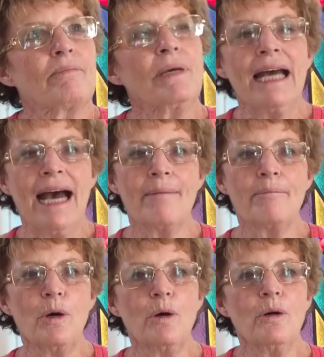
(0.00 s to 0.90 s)

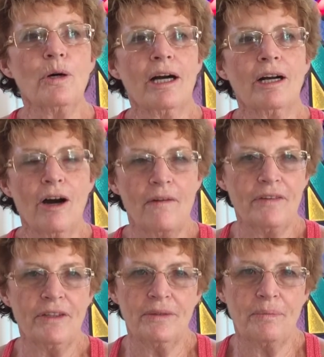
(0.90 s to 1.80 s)
become more a
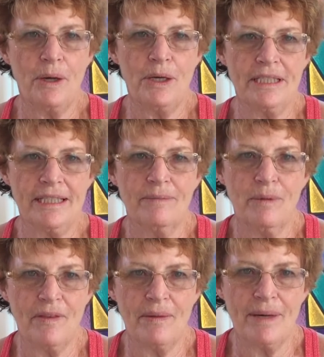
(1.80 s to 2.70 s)
confident
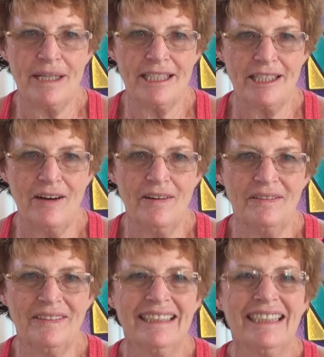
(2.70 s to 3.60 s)
person within myself,
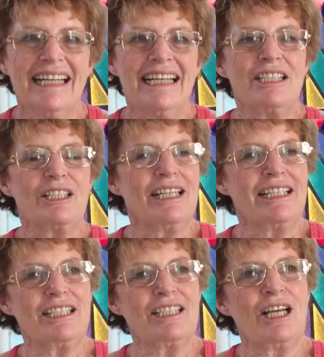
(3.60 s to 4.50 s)
to
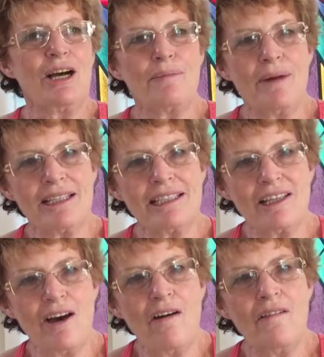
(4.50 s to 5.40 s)
get to know
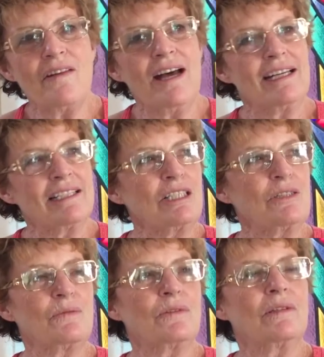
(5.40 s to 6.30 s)
myself and
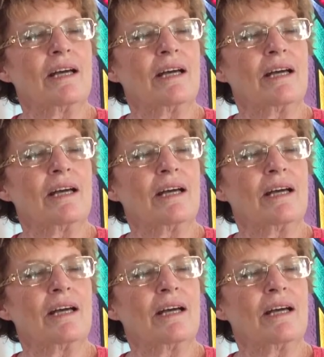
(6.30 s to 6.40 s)
to